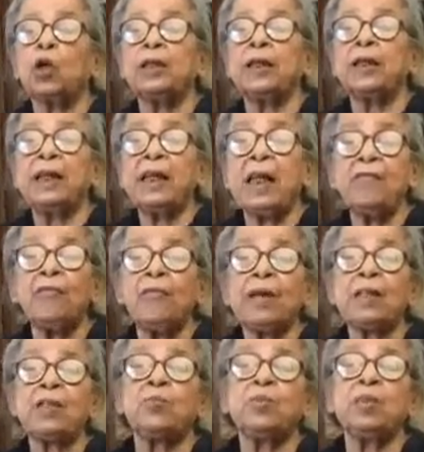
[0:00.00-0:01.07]
Not enough
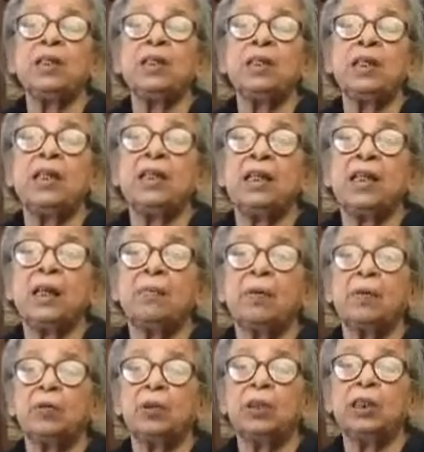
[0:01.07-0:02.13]
has been written
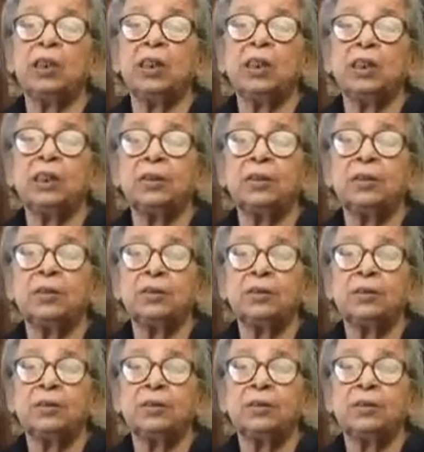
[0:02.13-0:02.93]
about India.